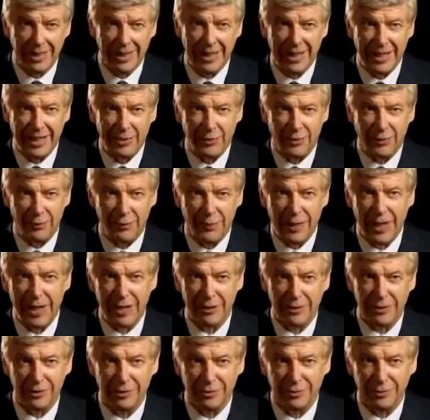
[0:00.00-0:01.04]
air of
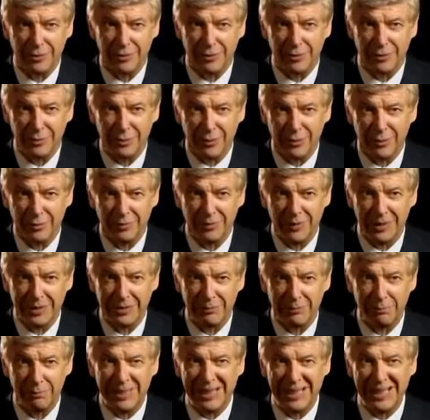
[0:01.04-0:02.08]
arrogance, you know, but
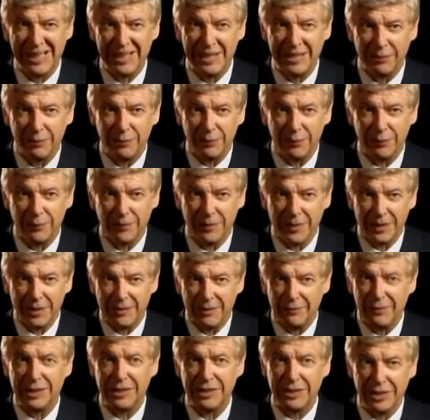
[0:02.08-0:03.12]
believe
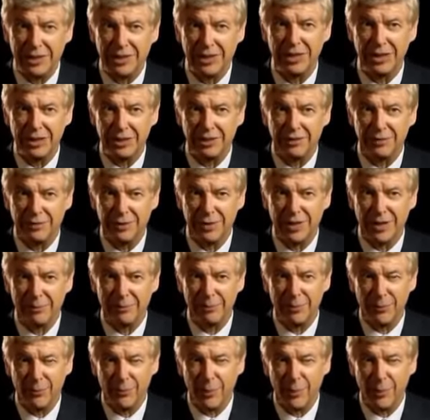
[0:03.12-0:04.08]
that he is the number